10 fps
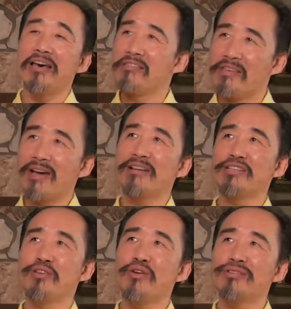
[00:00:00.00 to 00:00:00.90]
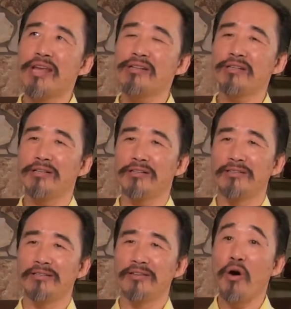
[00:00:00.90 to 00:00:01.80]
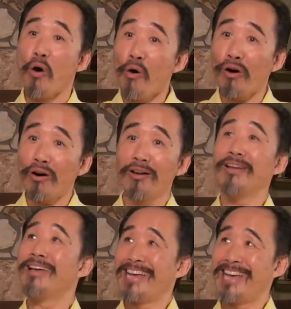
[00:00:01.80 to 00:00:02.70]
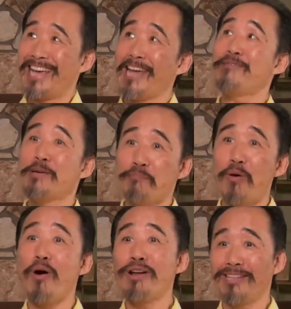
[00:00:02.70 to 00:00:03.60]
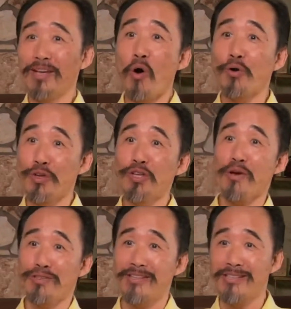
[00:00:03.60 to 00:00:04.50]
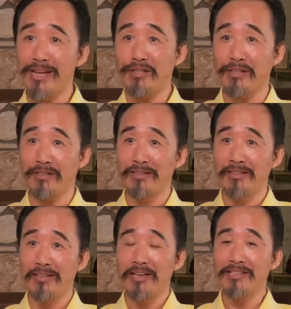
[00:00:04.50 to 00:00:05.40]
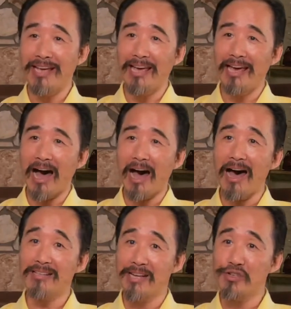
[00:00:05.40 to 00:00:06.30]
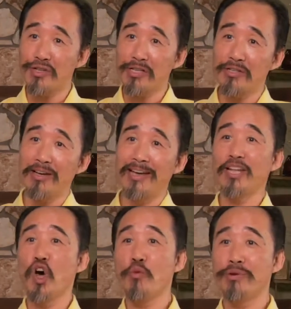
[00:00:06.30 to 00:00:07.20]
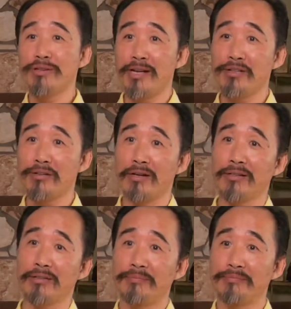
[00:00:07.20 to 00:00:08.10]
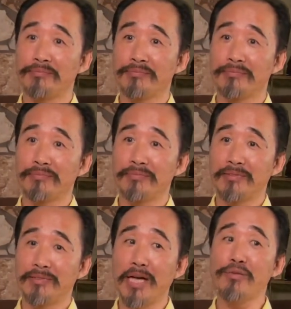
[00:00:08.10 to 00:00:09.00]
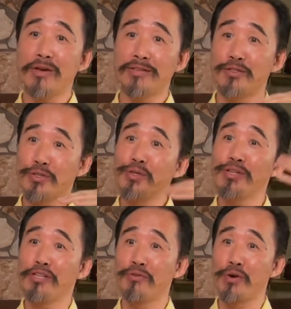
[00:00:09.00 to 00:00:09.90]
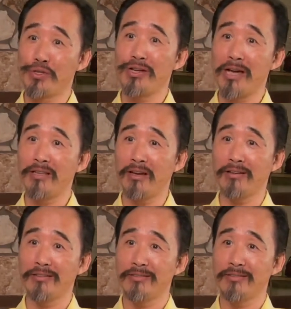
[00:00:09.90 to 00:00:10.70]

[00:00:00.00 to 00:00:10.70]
There is no center. Or every point in the whole universe is a center. It's acentric and omnicentric. That was a truly revolutionary idea.